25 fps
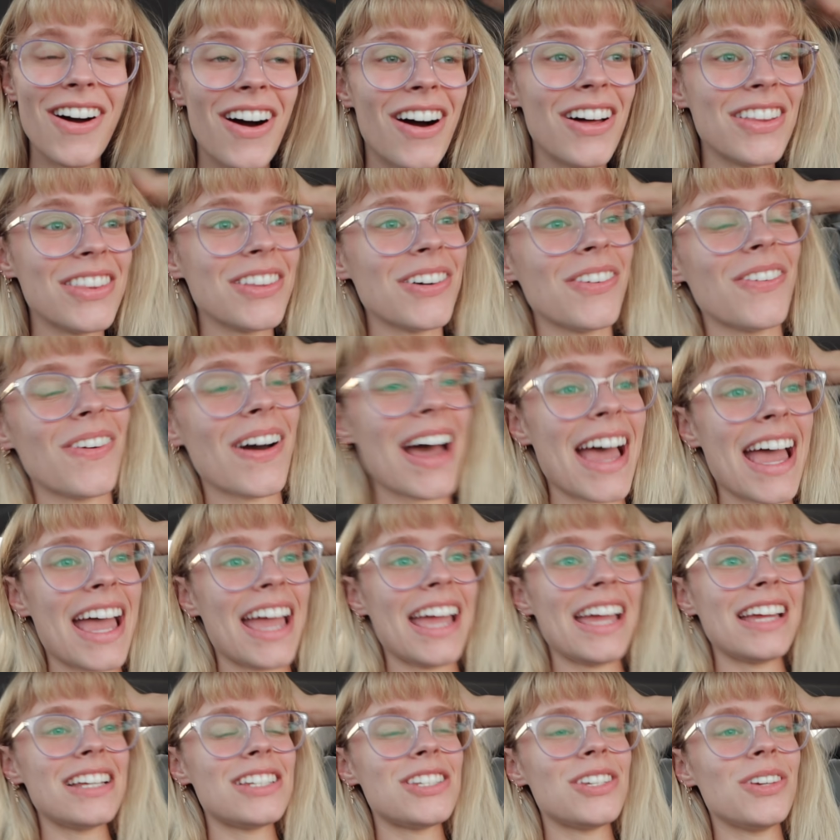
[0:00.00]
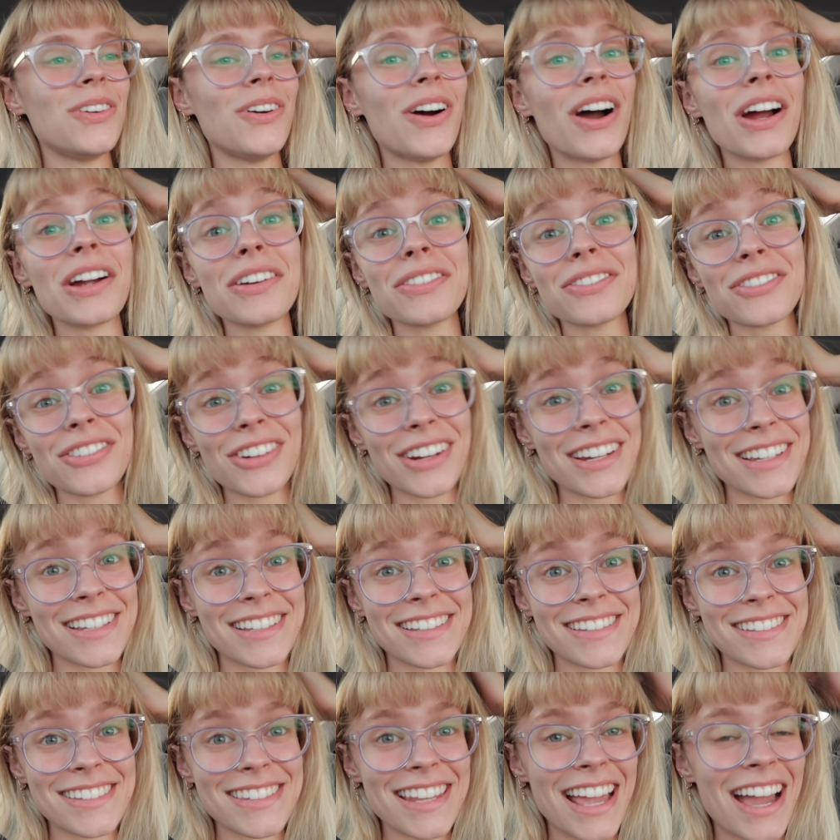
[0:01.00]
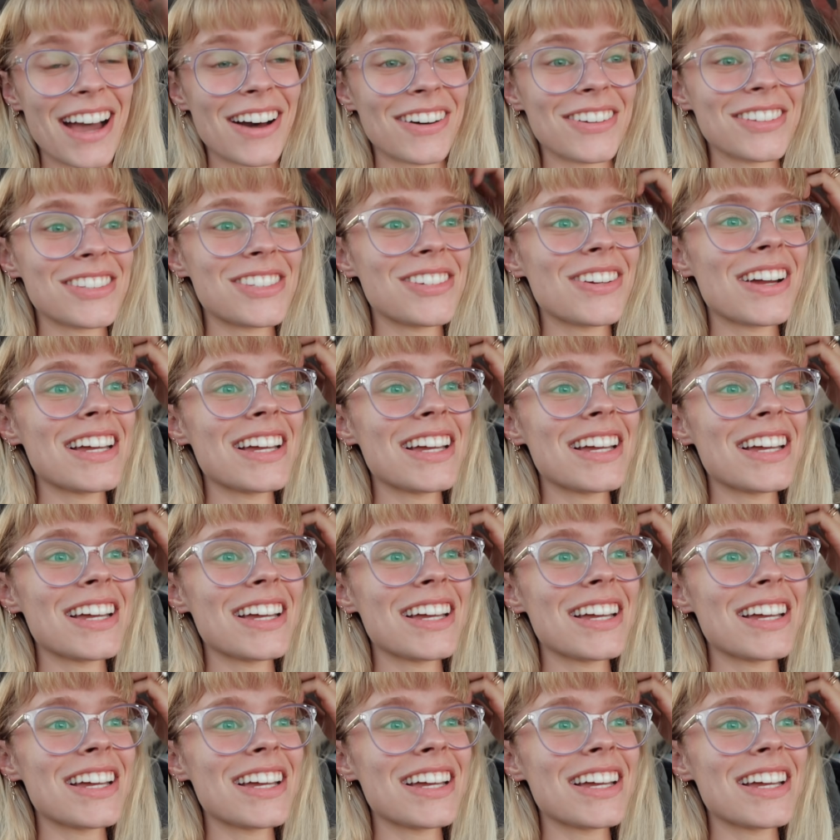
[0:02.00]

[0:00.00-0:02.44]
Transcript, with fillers: On the way to our friend's house.